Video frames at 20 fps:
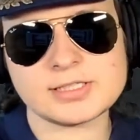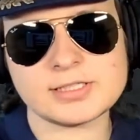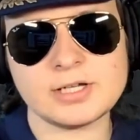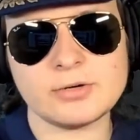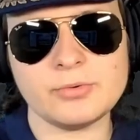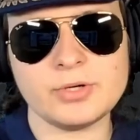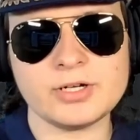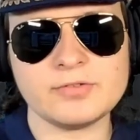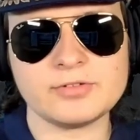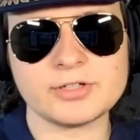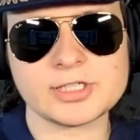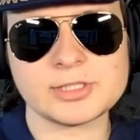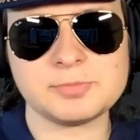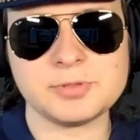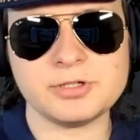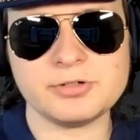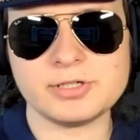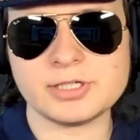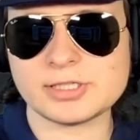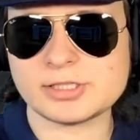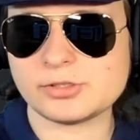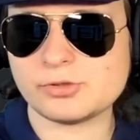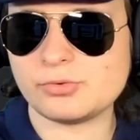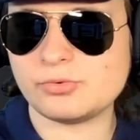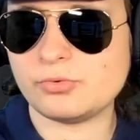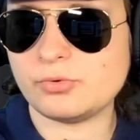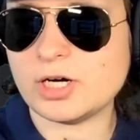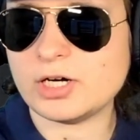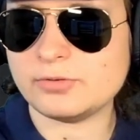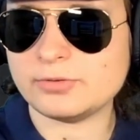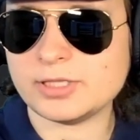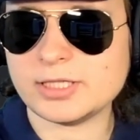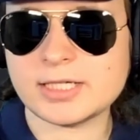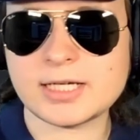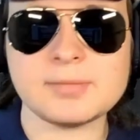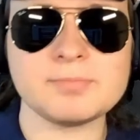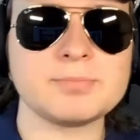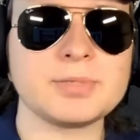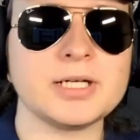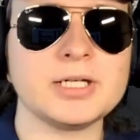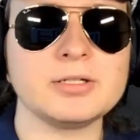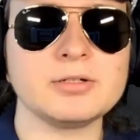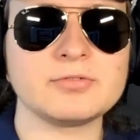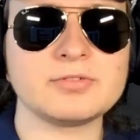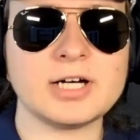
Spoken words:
that we have experienced throughout the campaign of